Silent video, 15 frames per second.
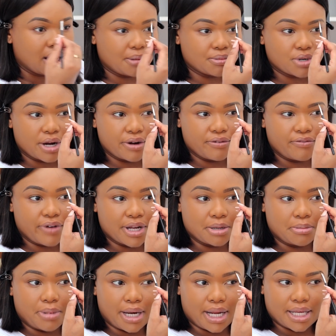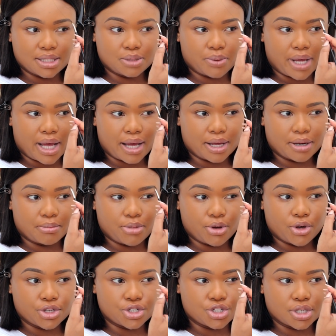I'm trying to find a place where I can
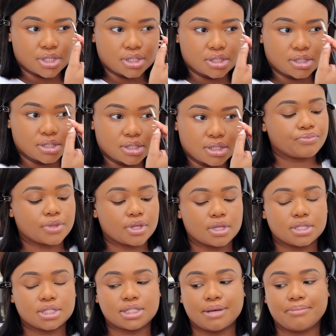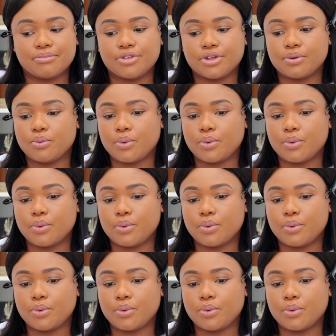purchase something